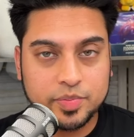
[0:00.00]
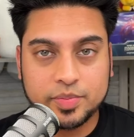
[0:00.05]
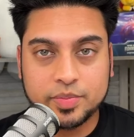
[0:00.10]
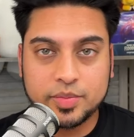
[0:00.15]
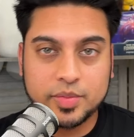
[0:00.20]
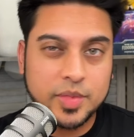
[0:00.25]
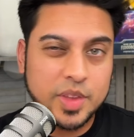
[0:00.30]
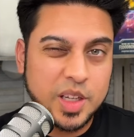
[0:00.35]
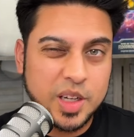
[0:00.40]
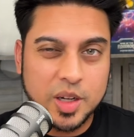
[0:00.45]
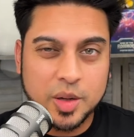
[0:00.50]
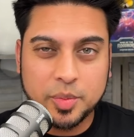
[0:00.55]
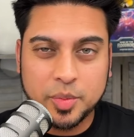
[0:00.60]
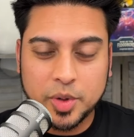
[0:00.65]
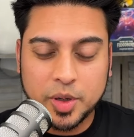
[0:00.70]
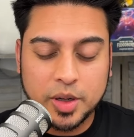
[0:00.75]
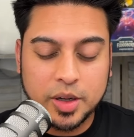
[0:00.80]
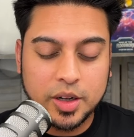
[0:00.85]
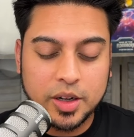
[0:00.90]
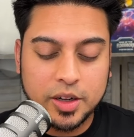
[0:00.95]
the
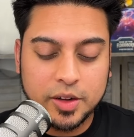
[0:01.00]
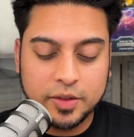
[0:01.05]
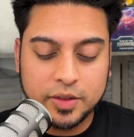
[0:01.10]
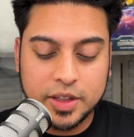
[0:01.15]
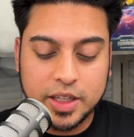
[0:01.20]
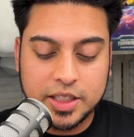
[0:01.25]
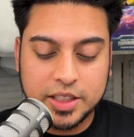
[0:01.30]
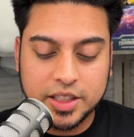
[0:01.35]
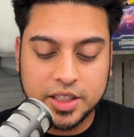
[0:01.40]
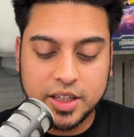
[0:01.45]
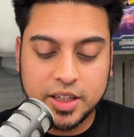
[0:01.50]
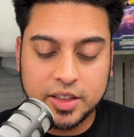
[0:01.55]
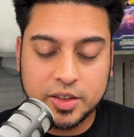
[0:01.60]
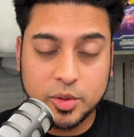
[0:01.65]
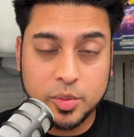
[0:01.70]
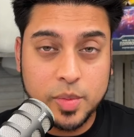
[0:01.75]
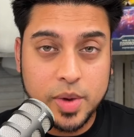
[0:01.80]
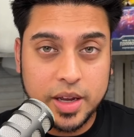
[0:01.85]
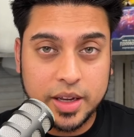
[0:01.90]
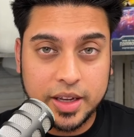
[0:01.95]
number of legendaries
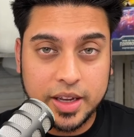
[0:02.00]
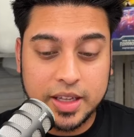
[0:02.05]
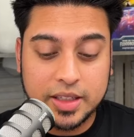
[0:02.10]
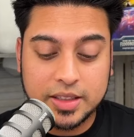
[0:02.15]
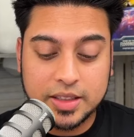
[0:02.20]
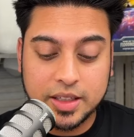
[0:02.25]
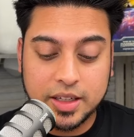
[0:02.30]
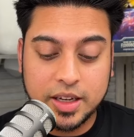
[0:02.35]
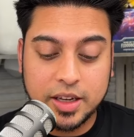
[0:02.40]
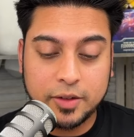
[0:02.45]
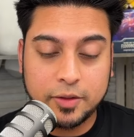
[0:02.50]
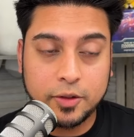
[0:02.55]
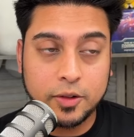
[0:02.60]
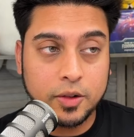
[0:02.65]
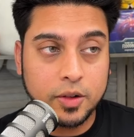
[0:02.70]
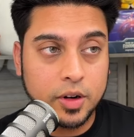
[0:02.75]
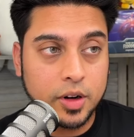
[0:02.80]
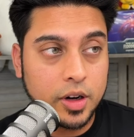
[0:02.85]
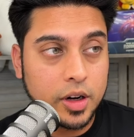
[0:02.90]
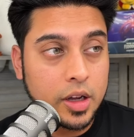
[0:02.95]
we might get today
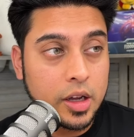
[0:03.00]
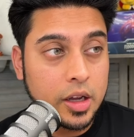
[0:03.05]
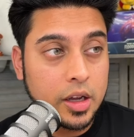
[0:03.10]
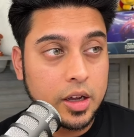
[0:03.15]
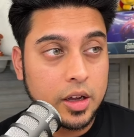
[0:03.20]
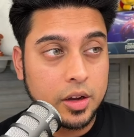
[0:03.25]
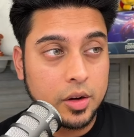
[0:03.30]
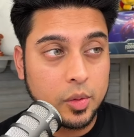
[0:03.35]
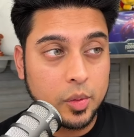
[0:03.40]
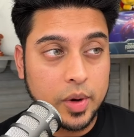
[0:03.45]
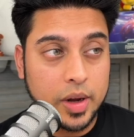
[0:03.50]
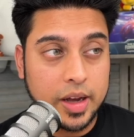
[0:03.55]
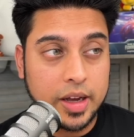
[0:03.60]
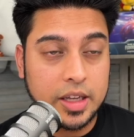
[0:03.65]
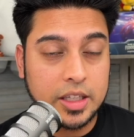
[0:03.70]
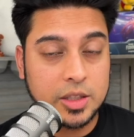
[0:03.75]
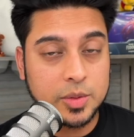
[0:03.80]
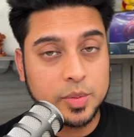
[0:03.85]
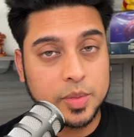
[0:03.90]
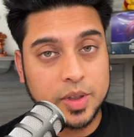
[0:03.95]
for
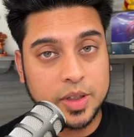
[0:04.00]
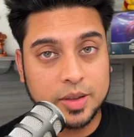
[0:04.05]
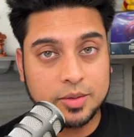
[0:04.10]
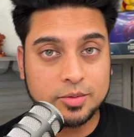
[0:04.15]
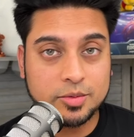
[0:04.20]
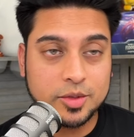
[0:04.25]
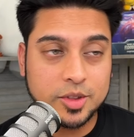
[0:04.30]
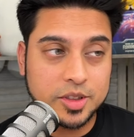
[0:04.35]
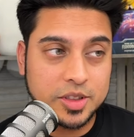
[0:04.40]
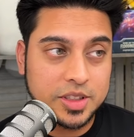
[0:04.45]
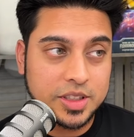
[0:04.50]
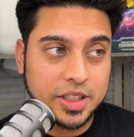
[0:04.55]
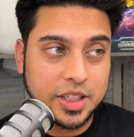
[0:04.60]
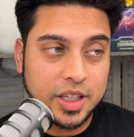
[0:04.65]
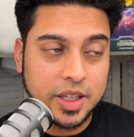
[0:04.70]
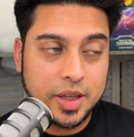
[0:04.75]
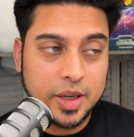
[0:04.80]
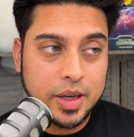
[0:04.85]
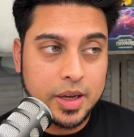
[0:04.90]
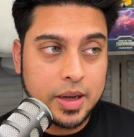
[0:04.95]
Rise, but we'll see.